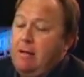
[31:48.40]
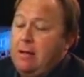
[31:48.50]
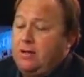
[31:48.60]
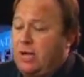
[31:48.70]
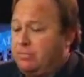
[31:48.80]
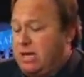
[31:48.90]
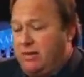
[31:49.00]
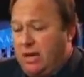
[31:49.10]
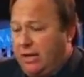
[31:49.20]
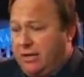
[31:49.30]
Some say the
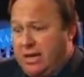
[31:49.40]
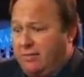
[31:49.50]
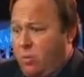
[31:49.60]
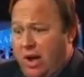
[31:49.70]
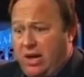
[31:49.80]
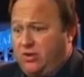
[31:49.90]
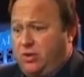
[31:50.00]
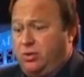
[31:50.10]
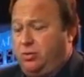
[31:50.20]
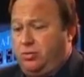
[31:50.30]
elites have ways
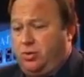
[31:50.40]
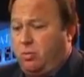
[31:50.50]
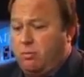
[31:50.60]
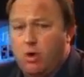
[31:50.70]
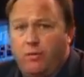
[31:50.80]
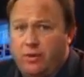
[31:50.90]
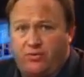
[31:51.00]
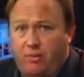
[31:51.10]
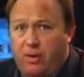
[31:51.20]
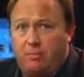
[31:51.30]
to remove this from
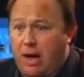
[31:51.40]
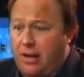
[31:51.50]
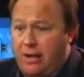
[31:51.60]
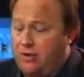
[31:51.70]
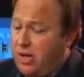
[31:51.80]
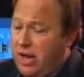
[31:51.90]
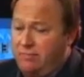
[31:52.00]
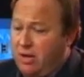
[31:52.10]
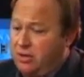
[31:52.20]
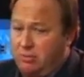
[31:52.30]
their bodies. I've
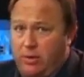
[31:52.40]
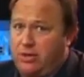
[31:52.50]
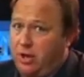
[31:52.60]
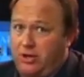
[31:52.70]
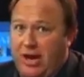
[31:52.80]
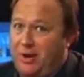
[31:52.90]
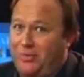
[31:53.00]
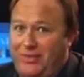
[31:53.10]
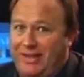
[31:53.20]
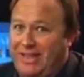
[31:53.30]
done some research. I don't
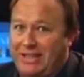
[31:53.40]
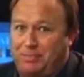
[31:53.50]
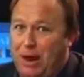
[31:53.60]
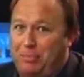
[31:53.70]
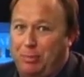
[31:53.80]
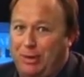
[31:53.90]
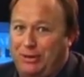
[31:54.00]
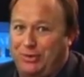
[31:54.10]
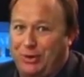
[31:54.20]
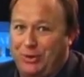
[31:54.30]
think that's probably
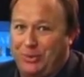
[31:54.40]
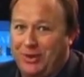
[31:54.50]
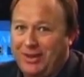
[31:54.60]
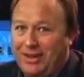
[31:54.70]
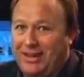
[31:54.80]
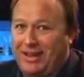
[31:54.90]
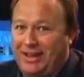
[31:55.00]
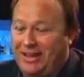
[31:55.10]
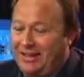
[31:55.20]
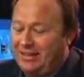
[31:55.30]
true.
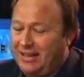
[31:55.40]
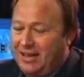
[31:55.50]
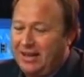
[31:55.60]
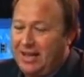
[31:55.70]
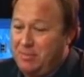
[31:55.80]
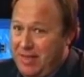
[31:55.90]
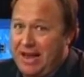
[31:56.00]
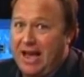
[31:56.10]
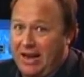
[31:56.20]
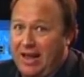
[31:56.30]
I mean, they
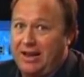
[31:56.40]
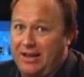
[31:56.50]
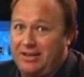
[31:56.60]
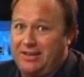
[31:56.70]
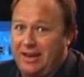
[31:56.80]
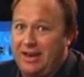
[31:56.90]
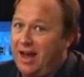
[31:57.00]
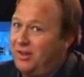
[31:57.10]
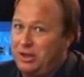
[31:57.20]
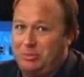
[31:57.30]
got a lot of hidden
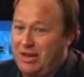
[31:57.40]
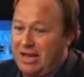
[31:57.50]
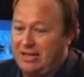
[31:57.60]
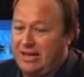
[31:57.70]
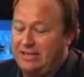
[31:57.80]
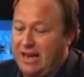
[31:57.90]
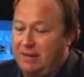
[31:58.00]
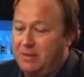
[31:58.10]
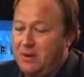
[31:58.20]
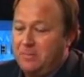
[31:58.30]
technology, but not that type.
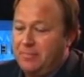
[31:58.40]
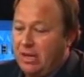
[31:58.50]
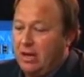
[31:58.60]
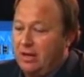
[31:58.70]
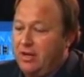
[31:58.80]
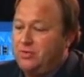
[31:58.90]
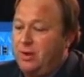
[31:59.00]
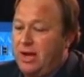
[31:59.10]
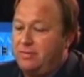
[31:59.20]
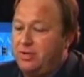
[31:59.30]
Look at this one
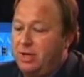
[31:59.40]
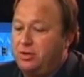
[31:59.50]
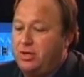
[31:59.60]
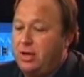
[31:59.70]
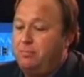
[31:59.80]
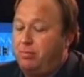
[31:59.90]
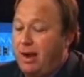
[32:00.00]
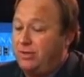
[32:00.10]
out of Associated Press.